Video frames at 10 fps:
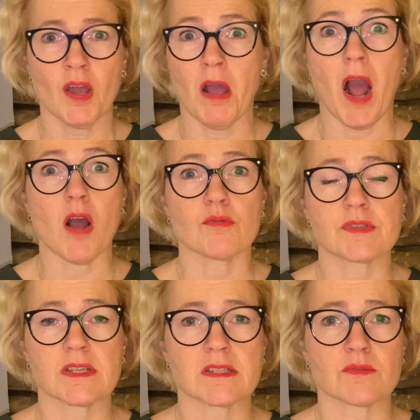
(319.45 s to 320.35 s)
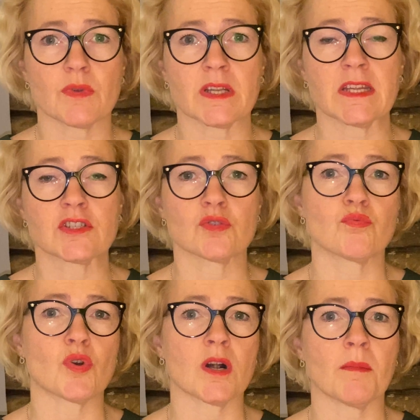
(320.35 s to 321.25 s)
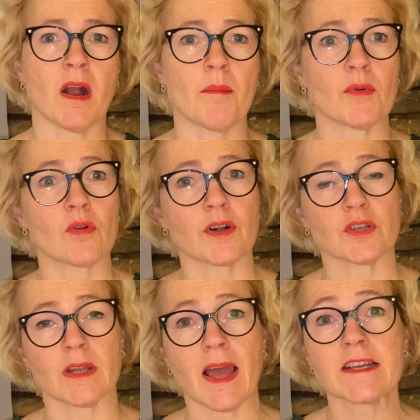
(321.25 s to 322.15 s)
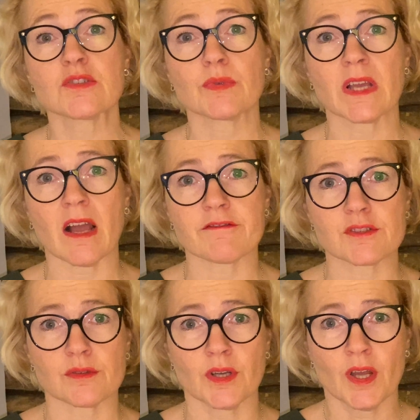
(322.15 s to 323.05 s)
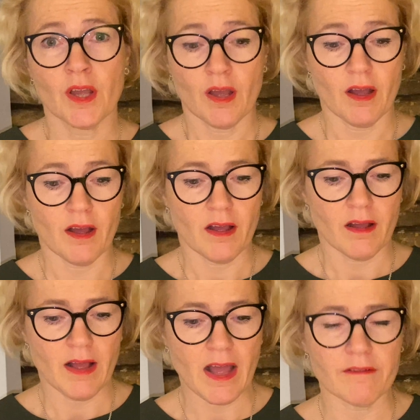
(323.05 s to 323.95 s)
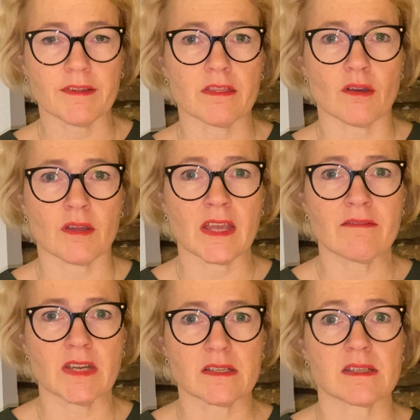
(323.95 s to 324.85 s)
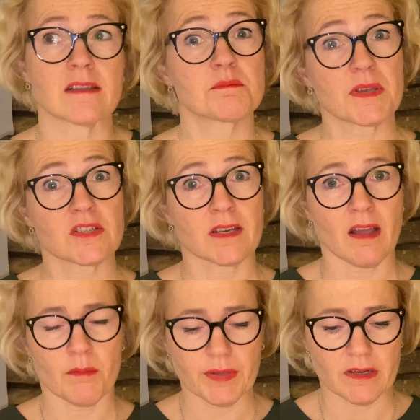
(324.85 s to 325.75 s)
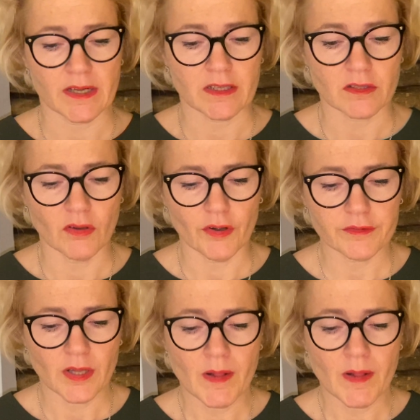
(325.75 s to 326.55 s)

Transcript: houses we need to warm up or the light we have to uh, have in the evenings, especially up here in north.